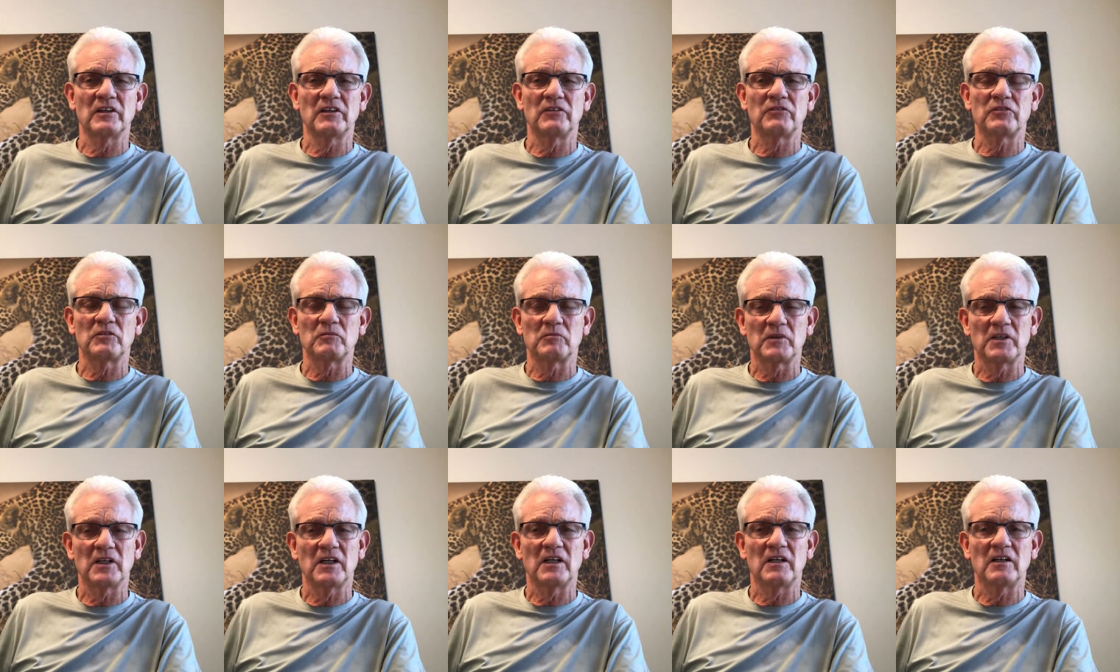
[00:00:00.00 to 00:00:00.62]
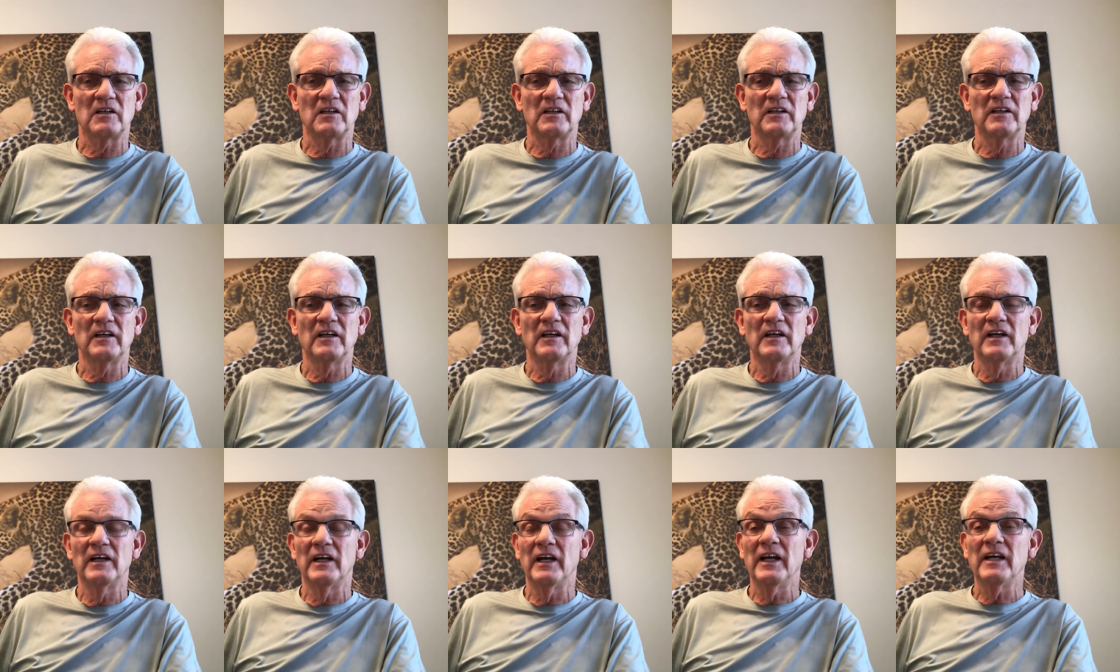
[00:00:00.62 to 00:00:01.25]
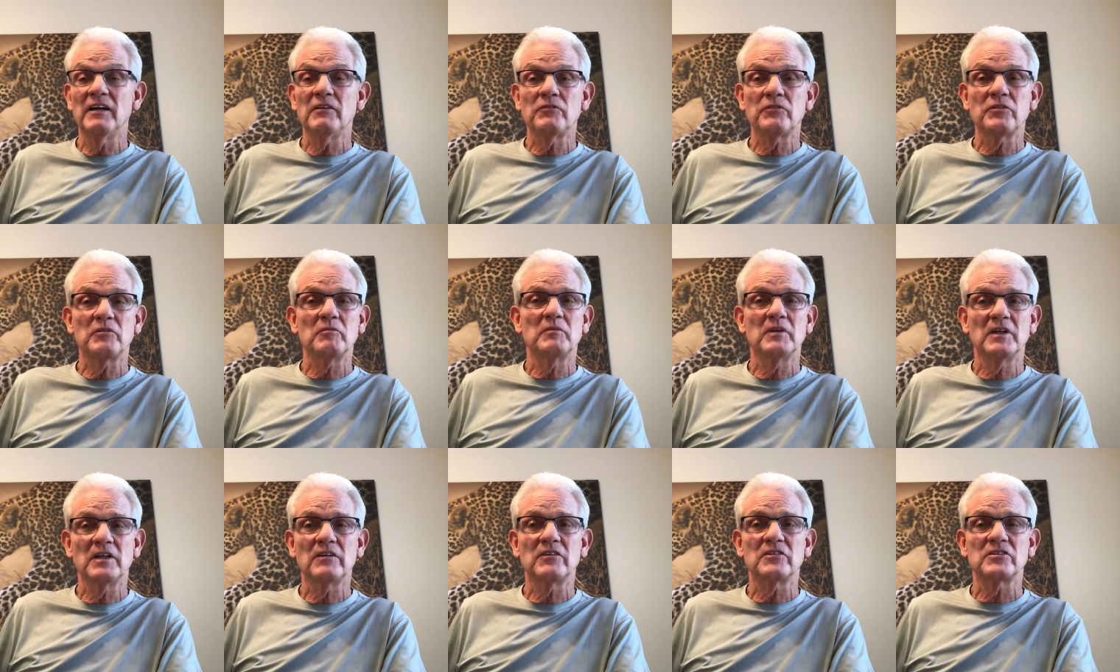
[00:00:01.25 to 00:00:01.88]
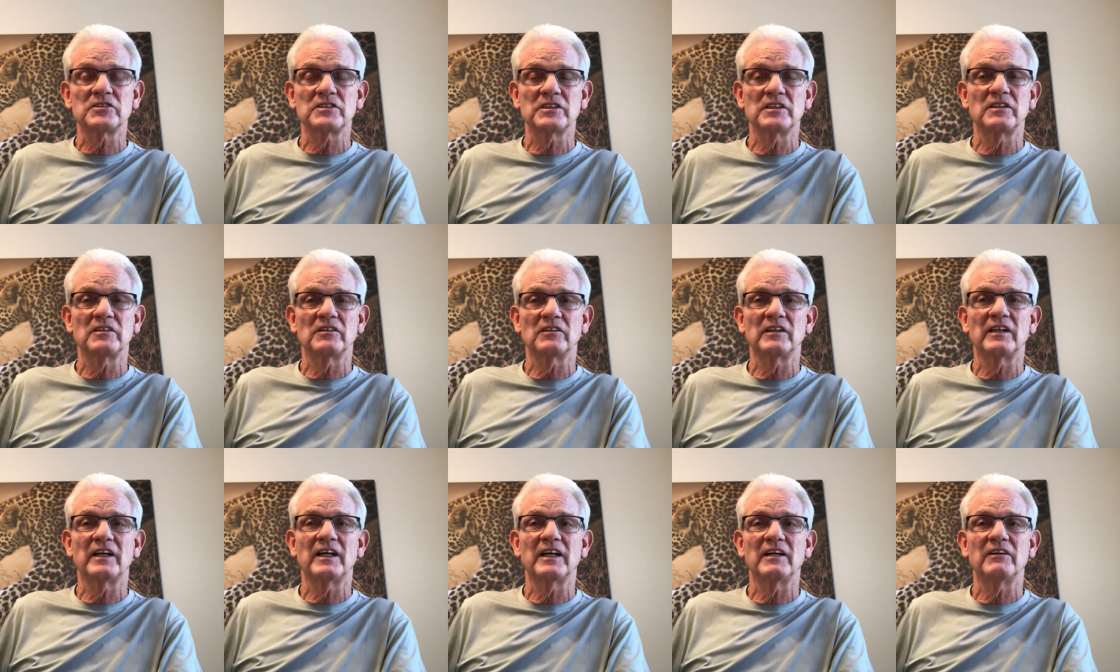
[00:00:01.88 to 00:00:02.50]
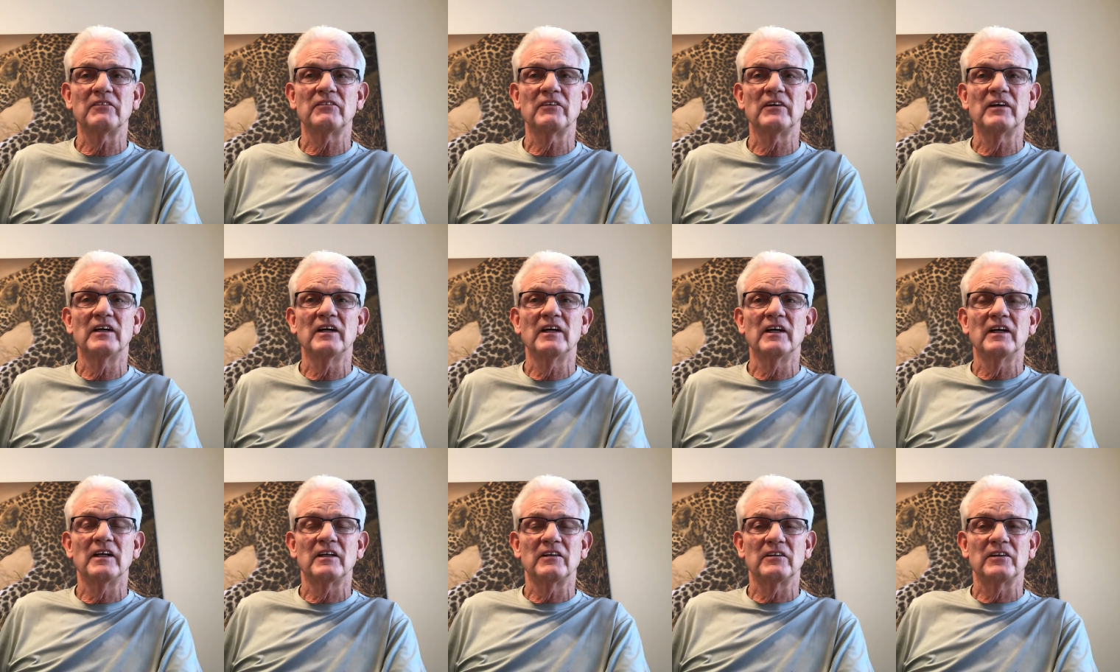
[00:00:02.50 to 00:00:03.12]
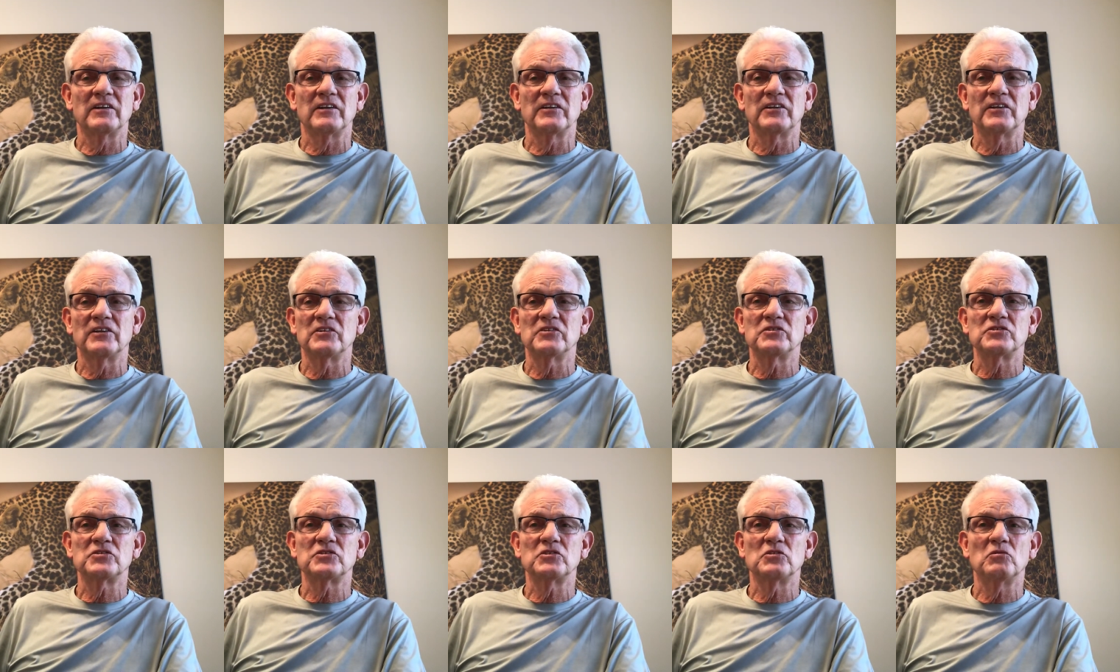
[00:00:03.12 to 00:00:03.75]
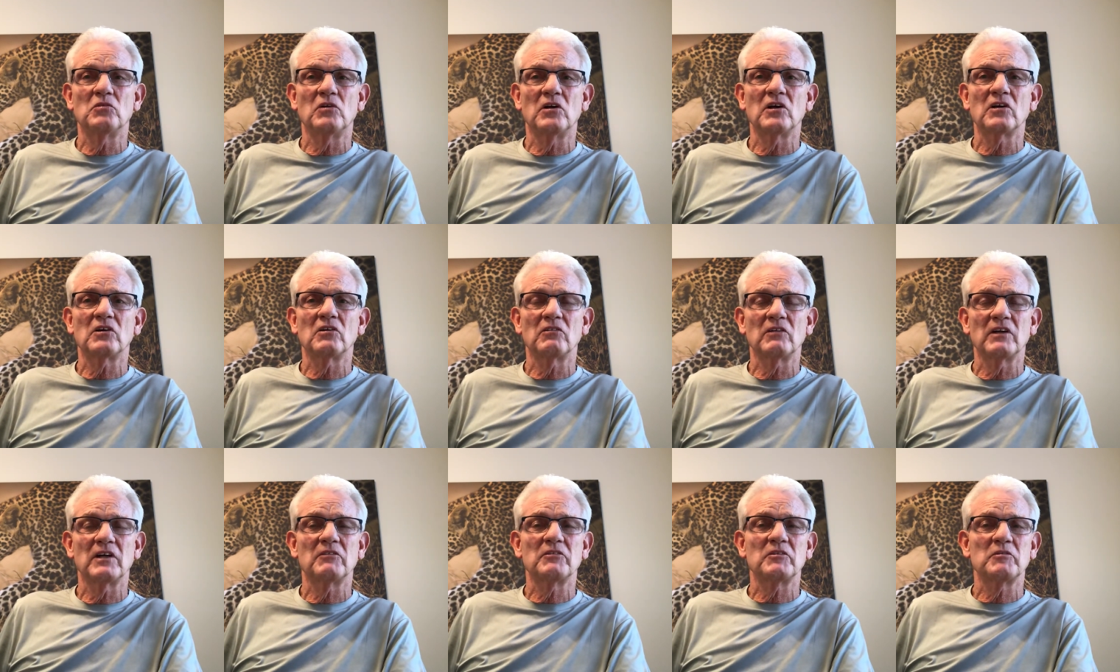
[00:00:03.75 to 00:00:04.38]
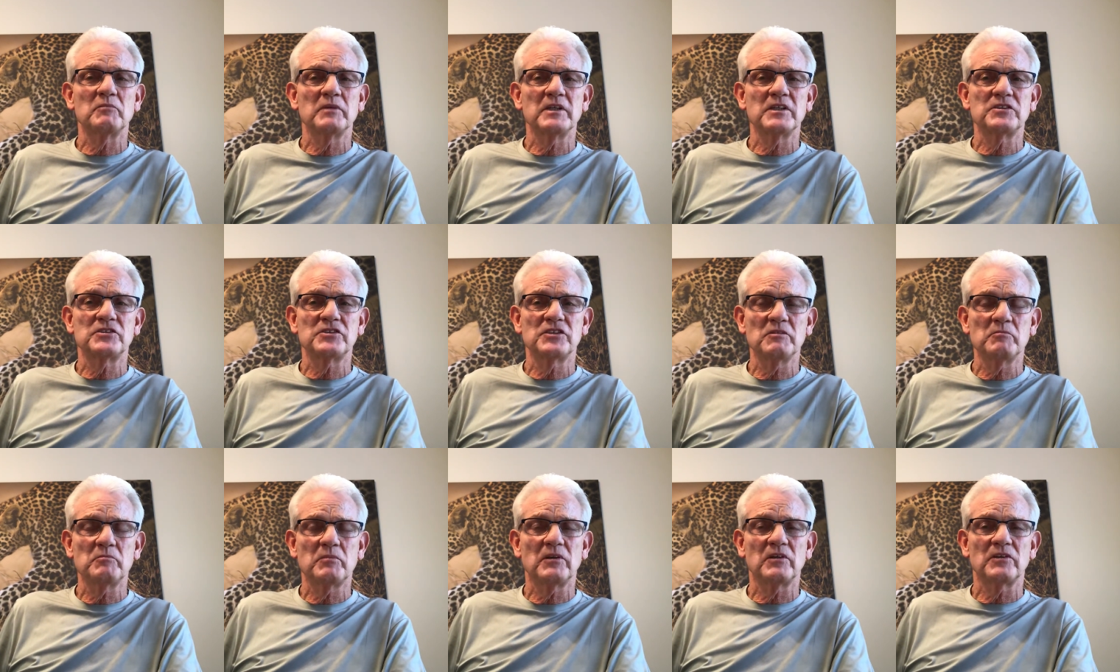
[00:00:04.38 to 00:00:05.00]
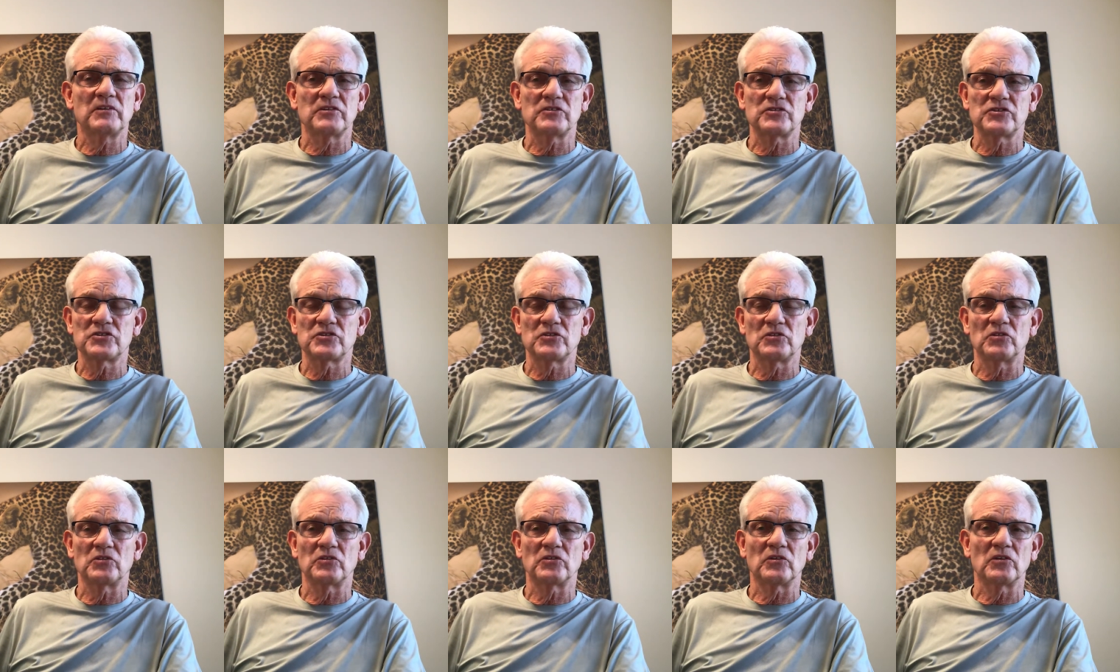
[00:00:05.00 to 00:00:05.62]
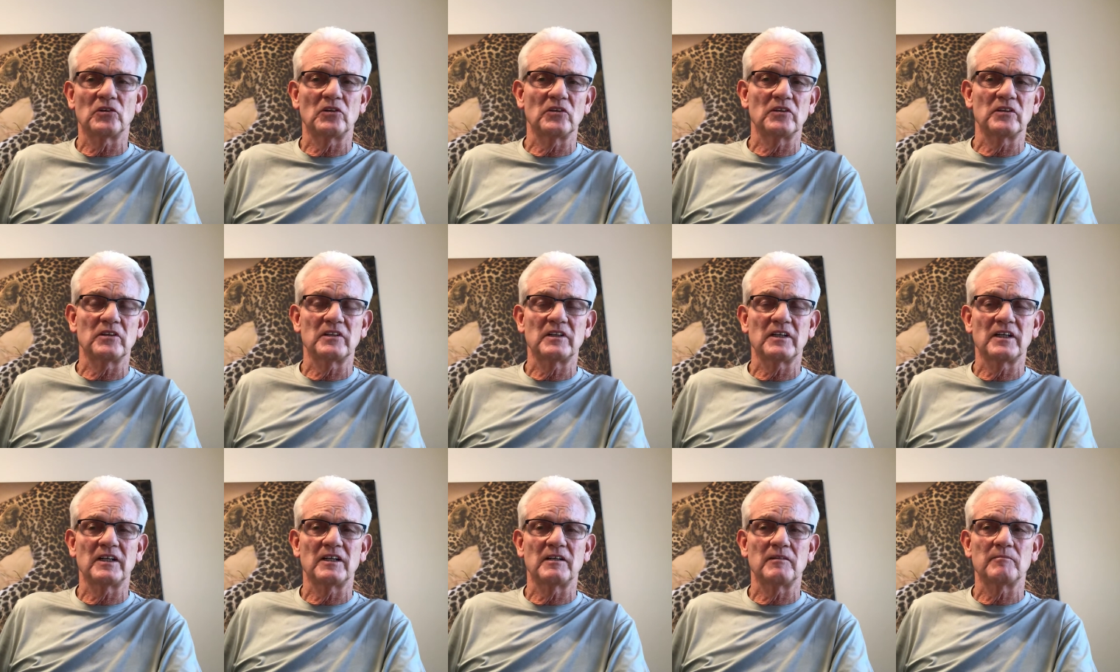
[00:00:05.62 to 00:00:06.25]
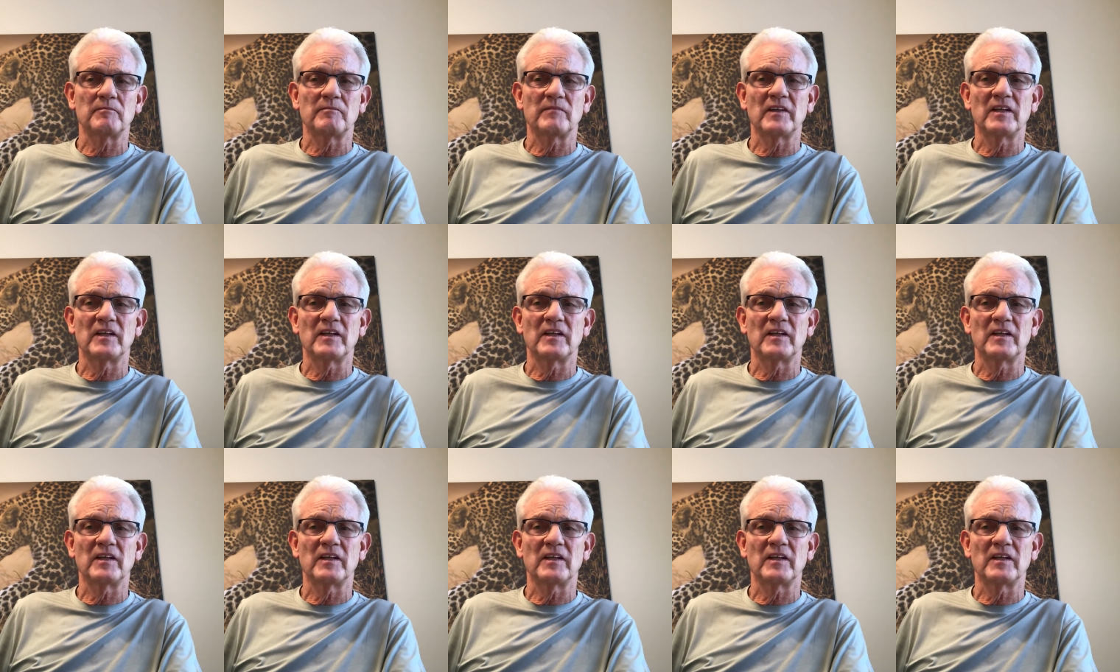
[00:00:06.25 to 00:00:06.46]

from God and from others in your life than those who walk around with a big chip on their shoulder all the time.